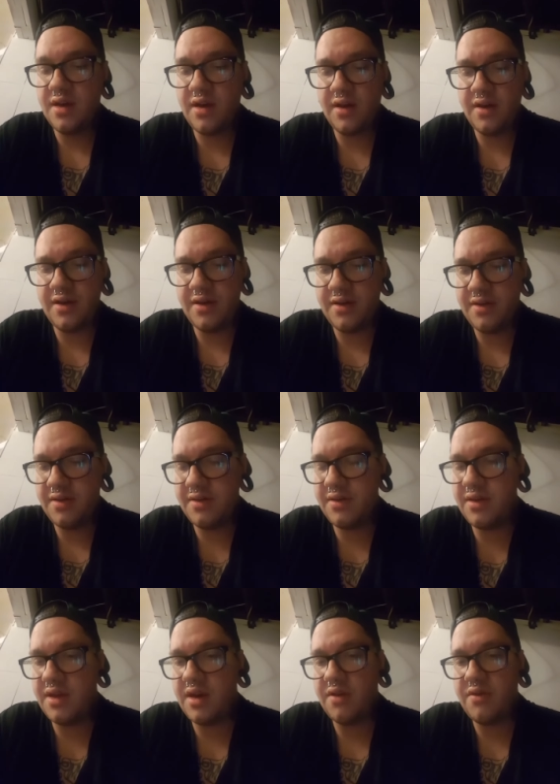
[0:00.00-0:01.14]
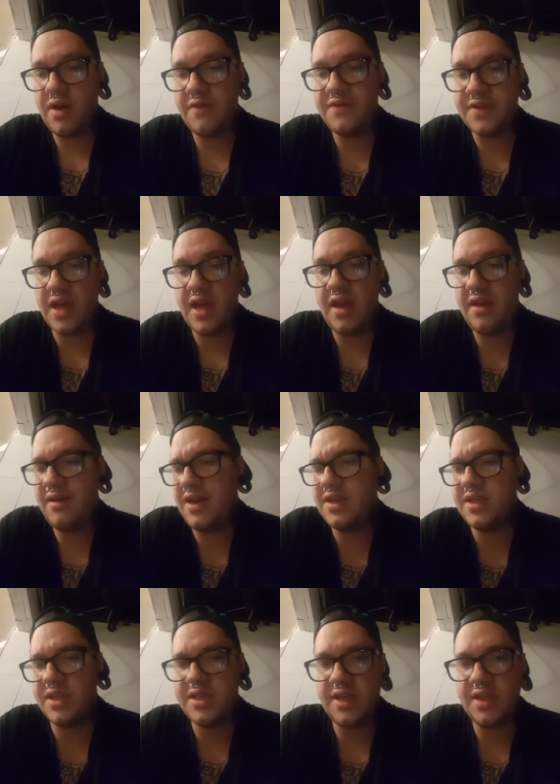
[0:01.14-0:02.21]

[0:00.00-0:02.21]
uh, you know, I've easily